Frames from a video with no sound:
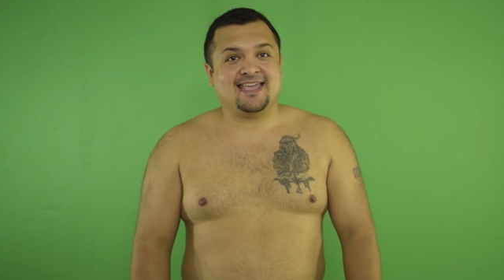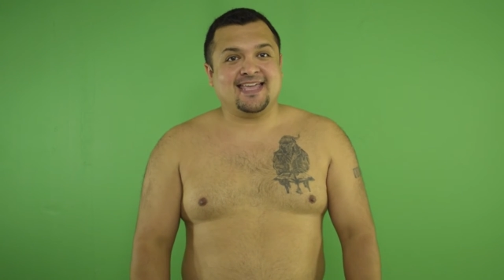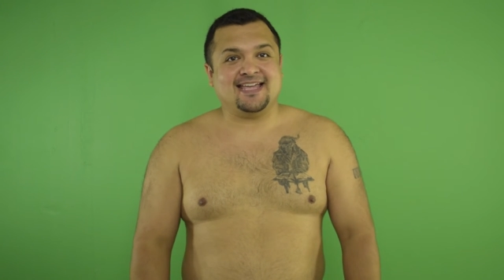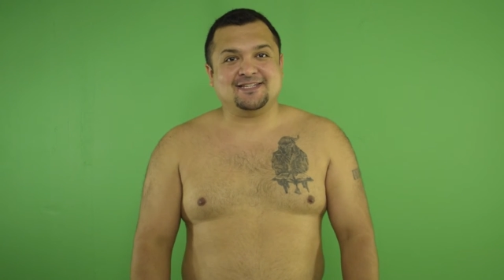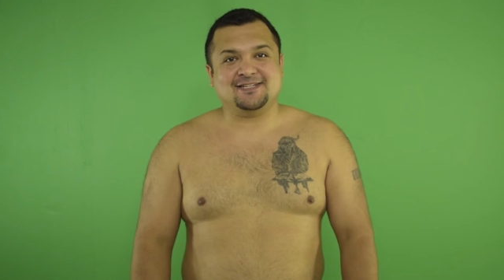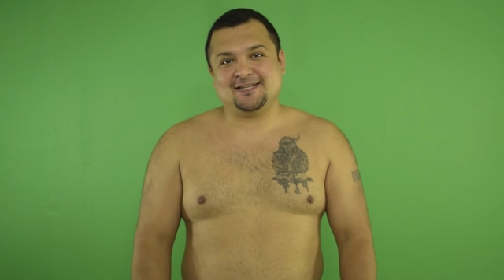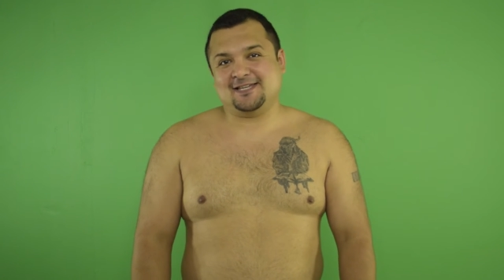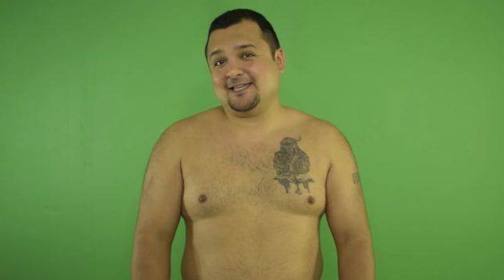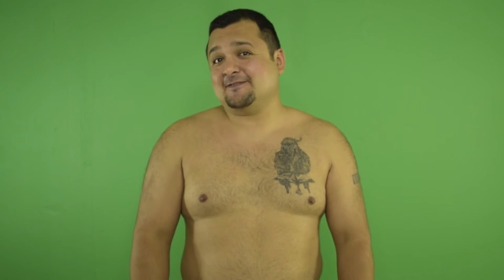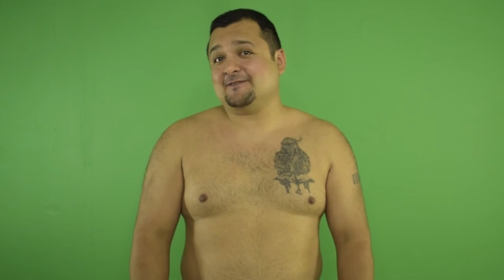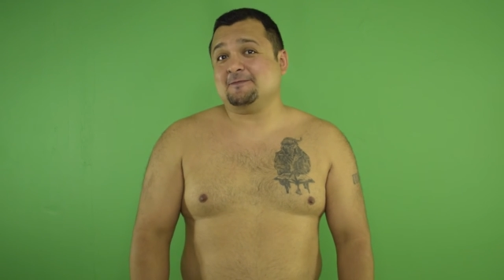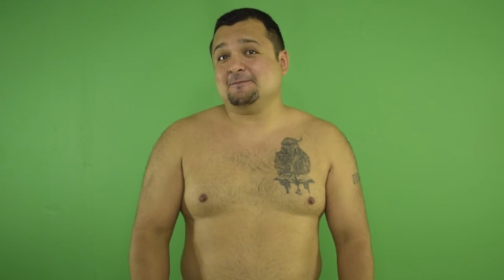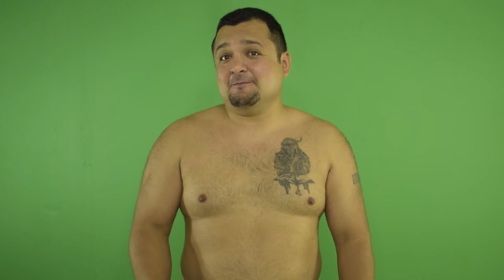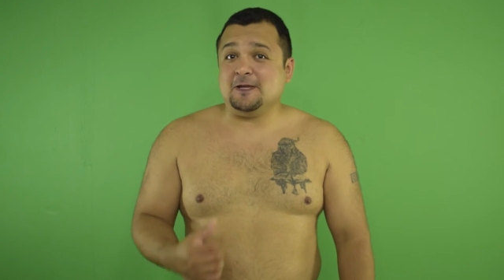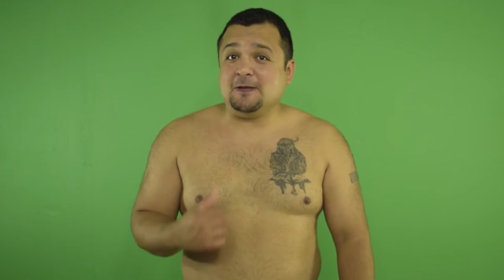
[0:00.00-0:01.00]
And she
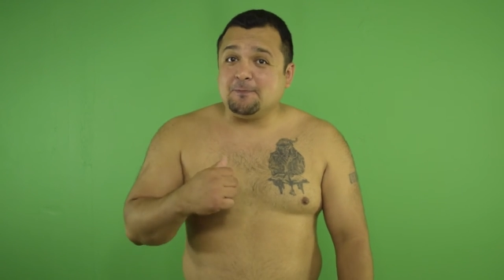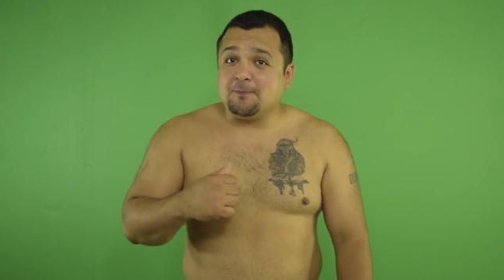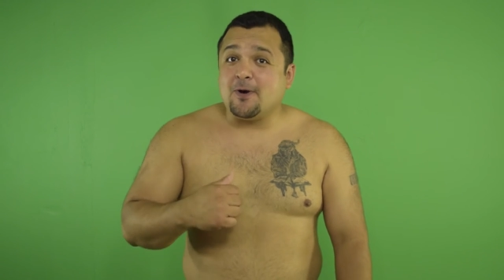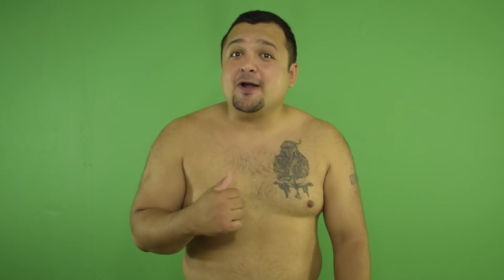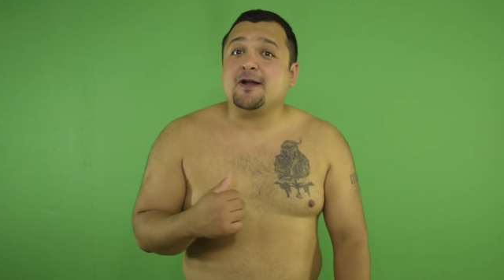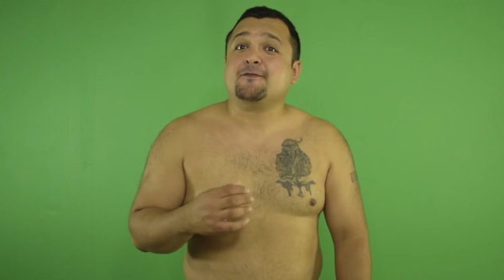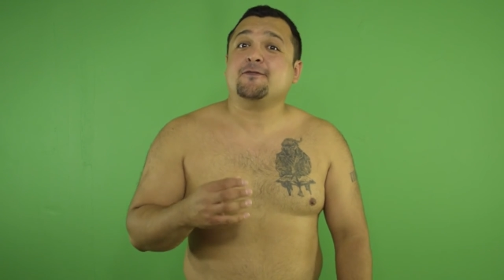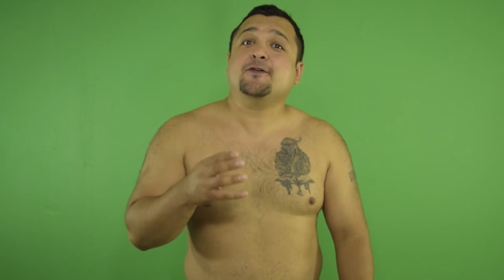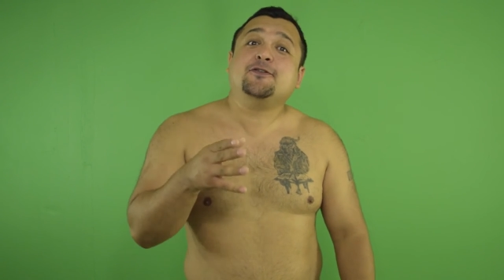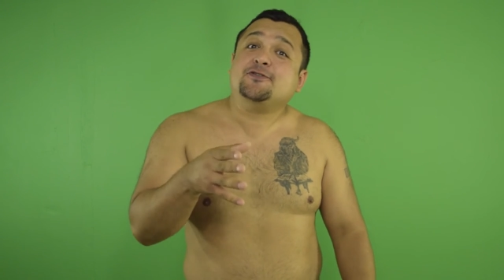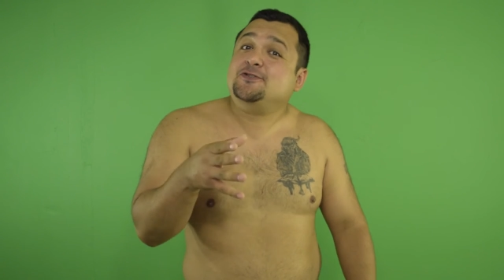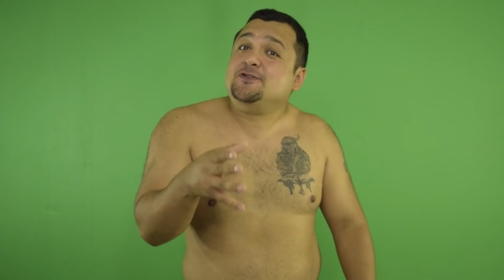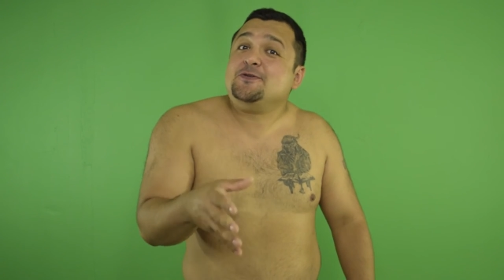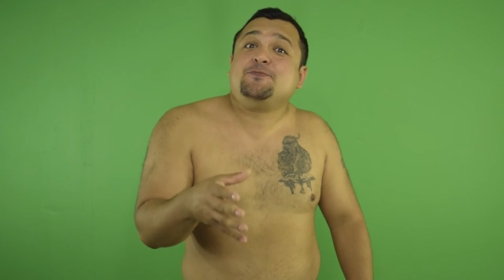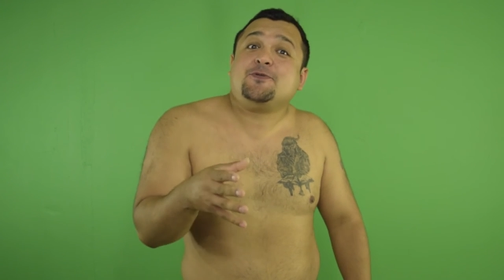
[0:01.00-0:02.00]
gives me part of her
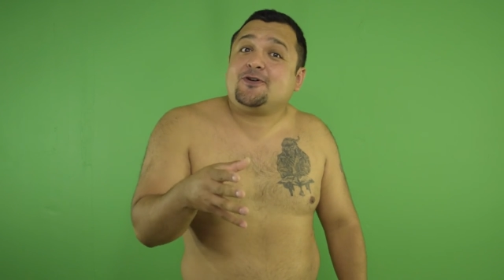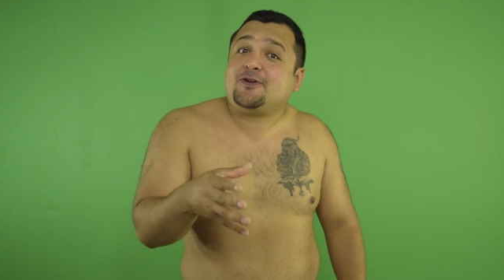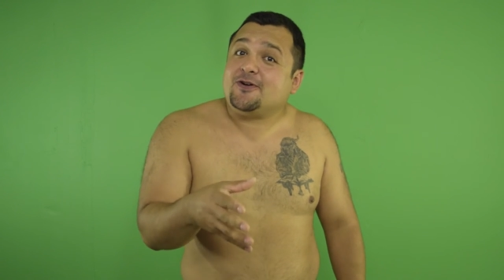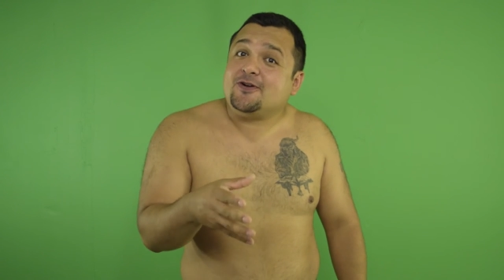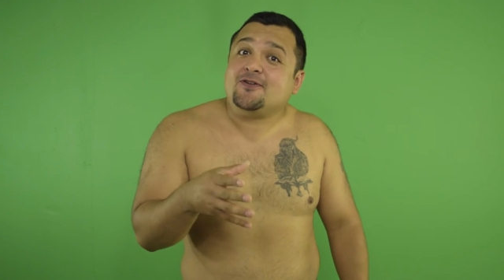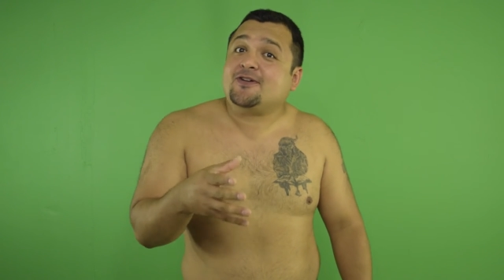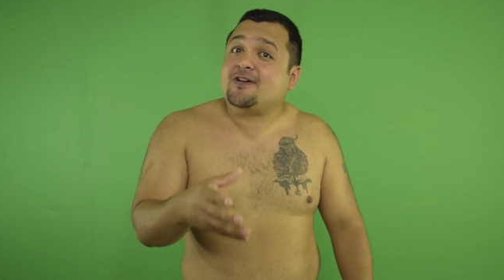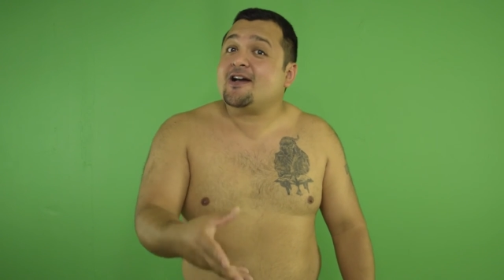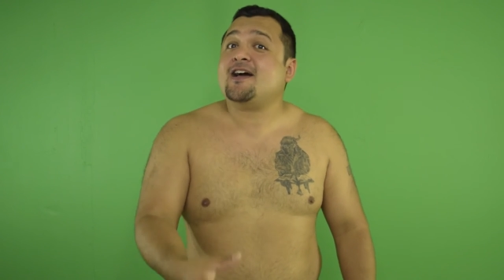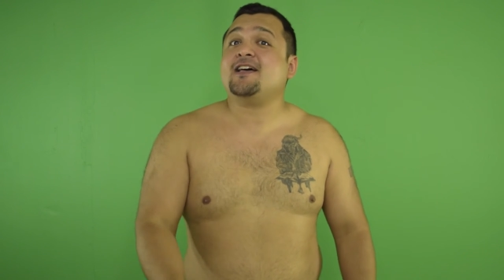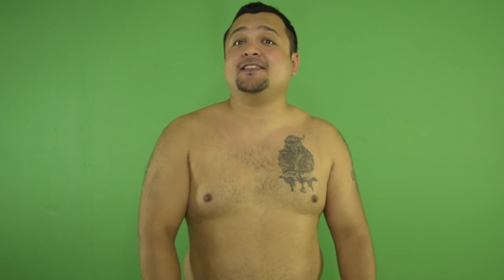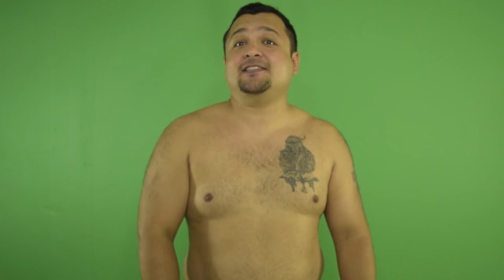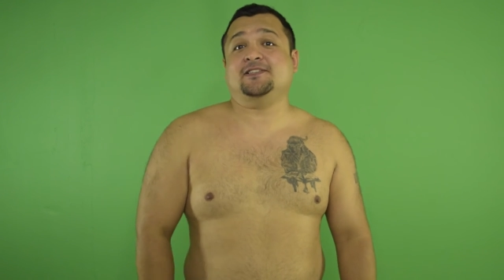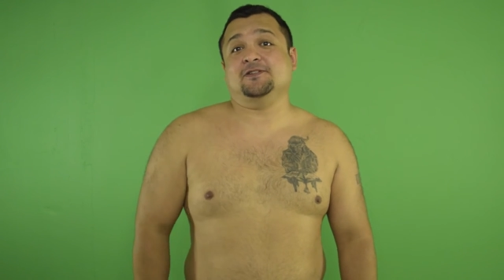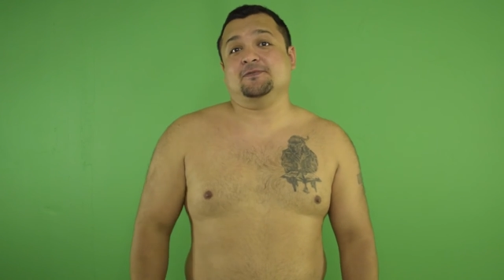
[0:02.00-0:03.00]
Supergirl
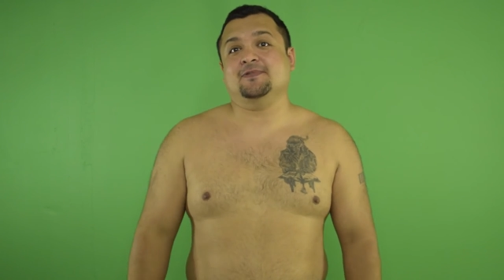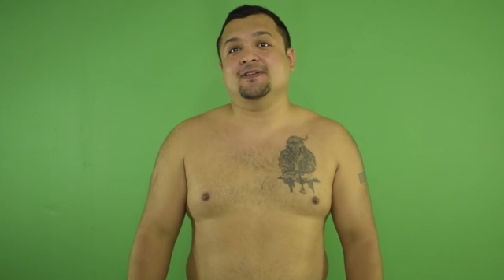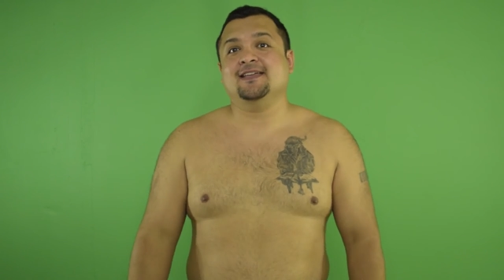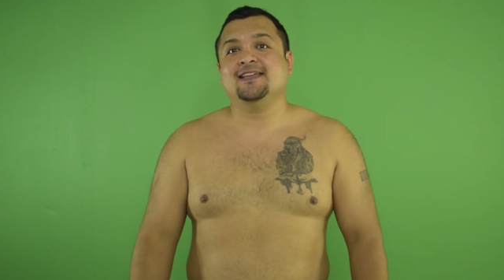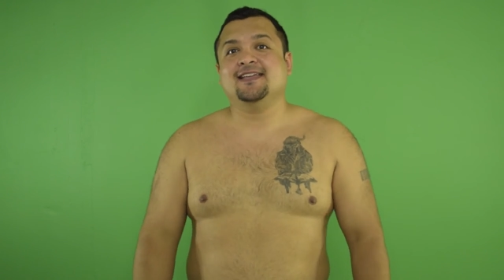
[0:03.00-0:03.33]
costume.